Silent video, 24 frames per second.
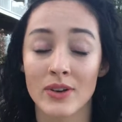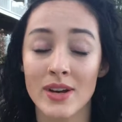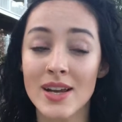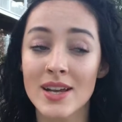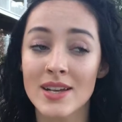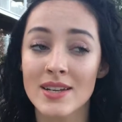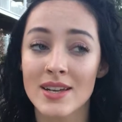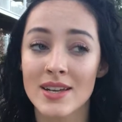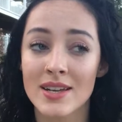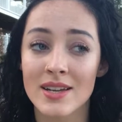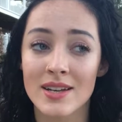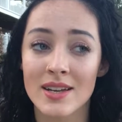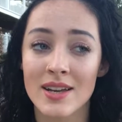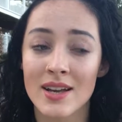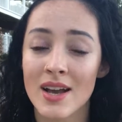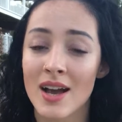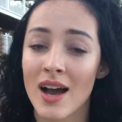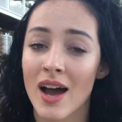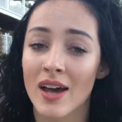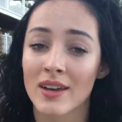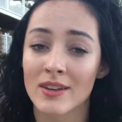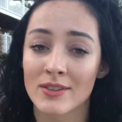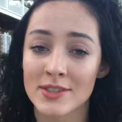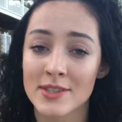Granted,
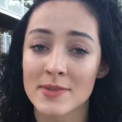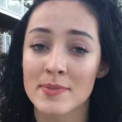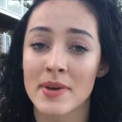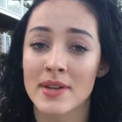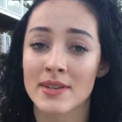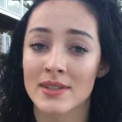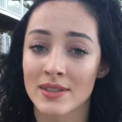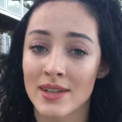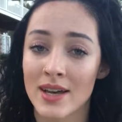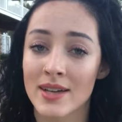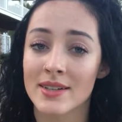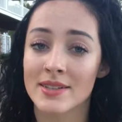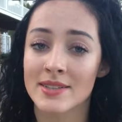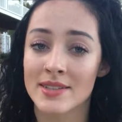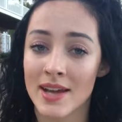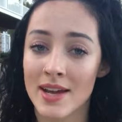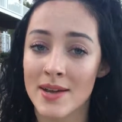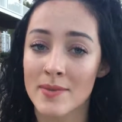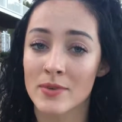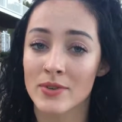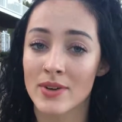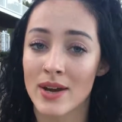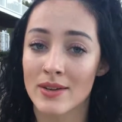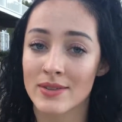I don't spend a lot of
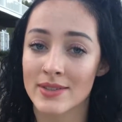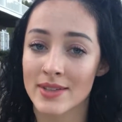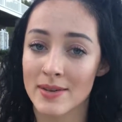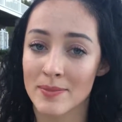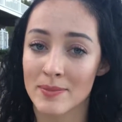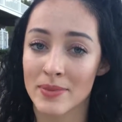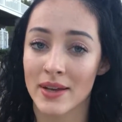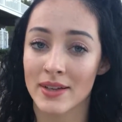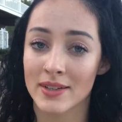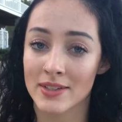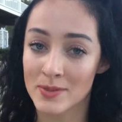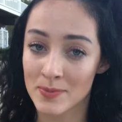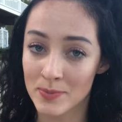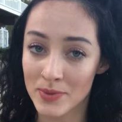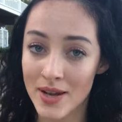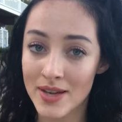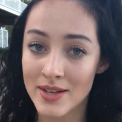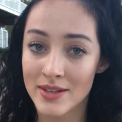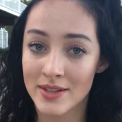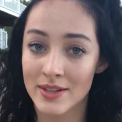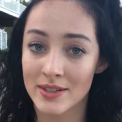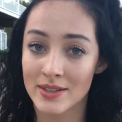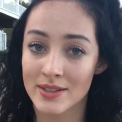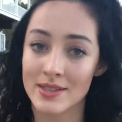time around apex
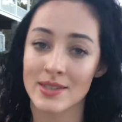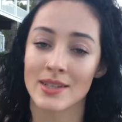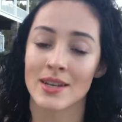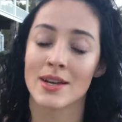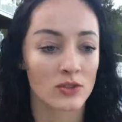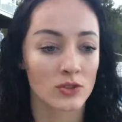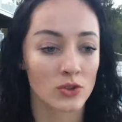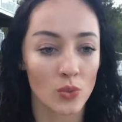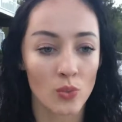predators.